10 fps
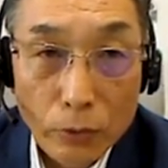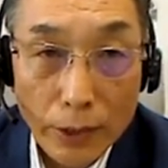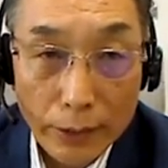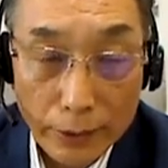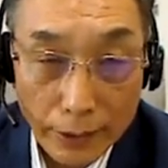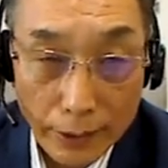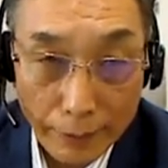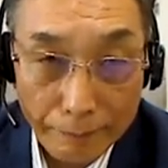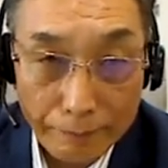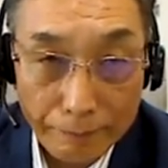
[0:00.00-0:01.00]
and there's
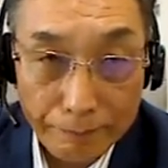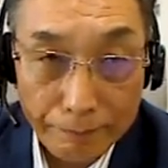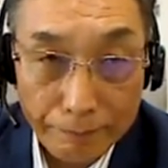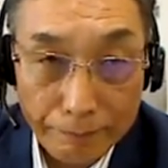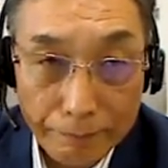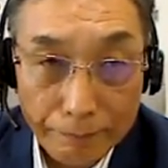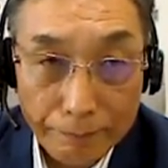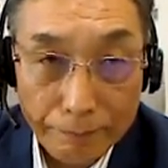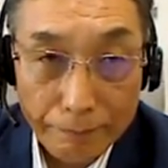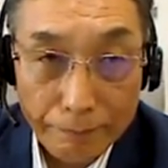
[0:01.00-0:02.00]
a lesson
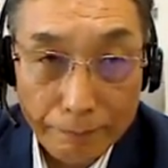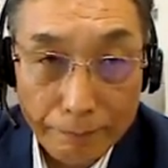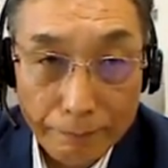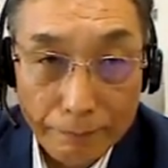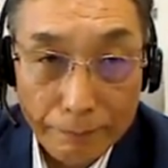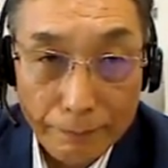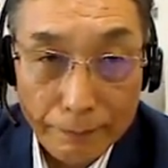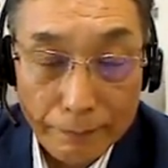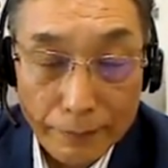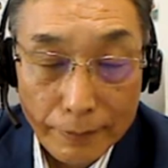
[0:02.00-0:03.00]
study or
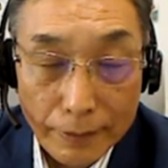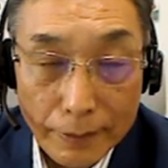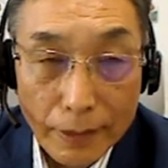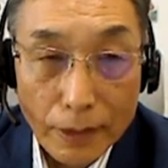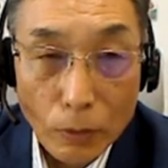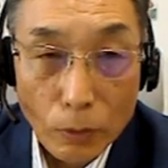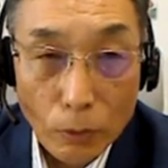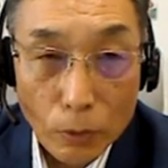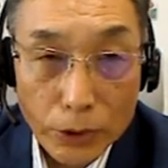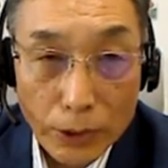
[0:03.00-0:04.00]
intramural
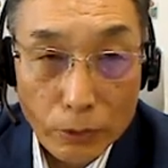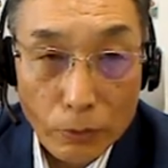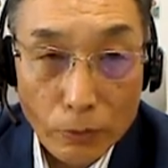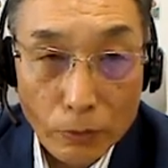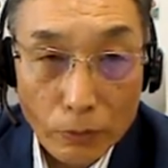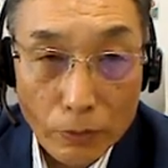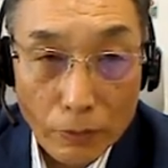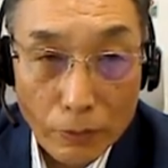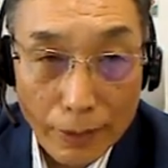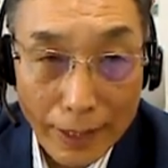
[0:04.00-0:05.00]
seminars,
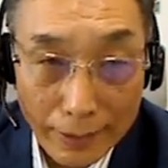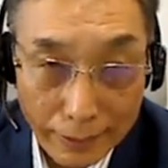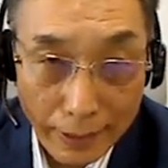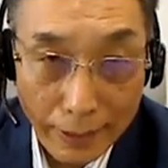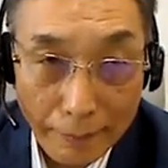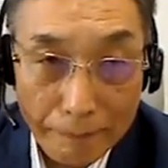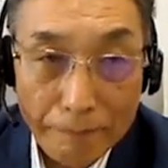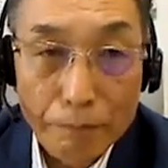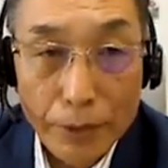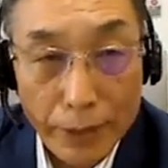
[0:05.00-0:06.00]
collaboration with the
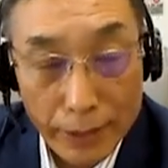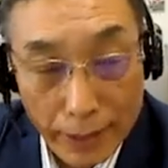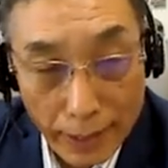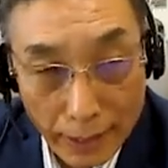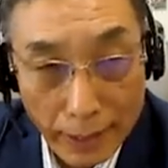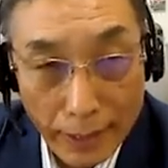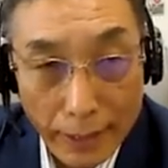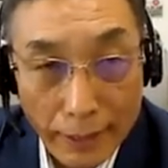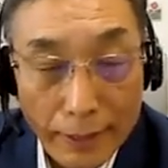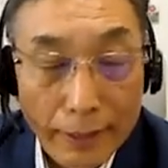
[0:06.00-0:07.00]
local community.
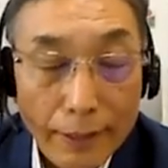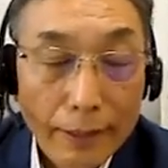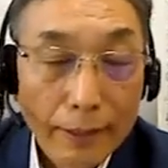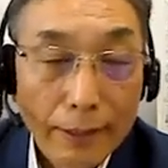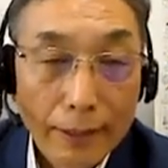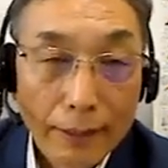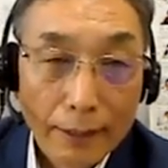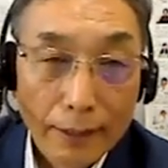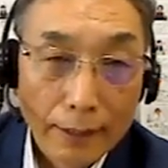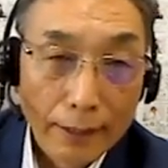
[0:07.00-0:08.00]

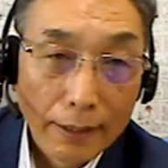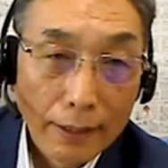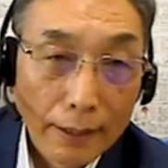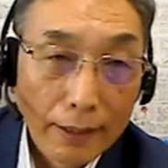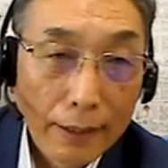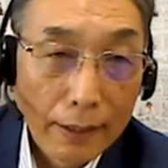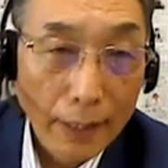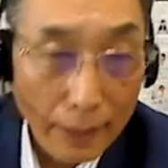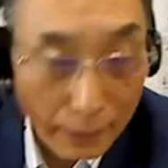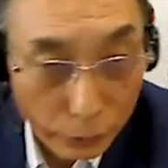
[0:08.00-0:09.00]
And you have
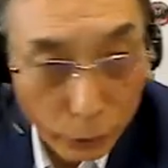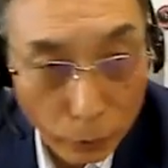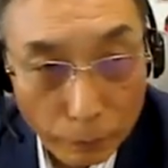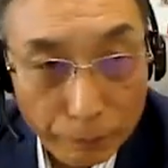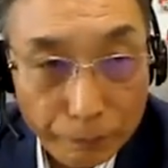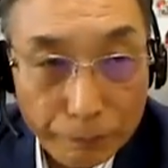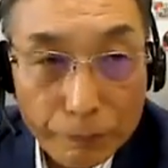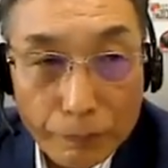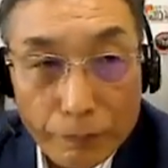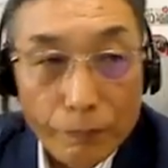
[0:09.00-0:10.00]
parents and you need
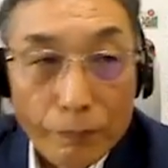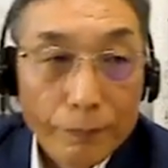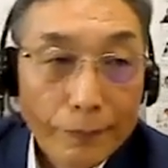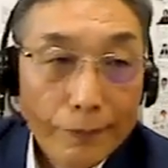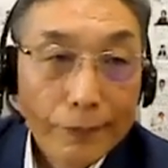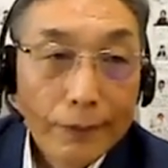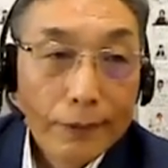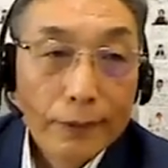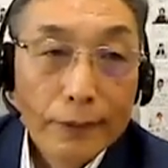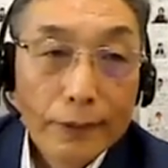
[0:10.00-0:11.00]
to work with them.
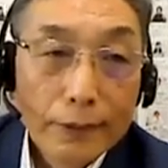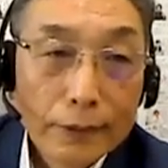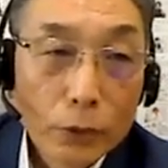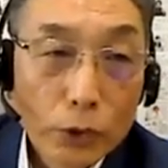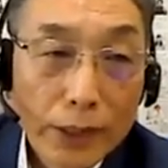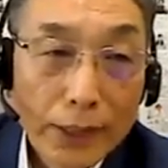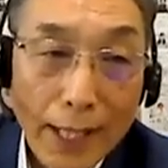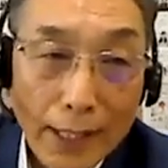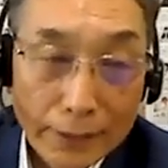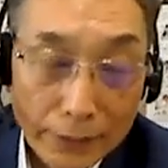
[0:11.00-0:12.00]
There's PTA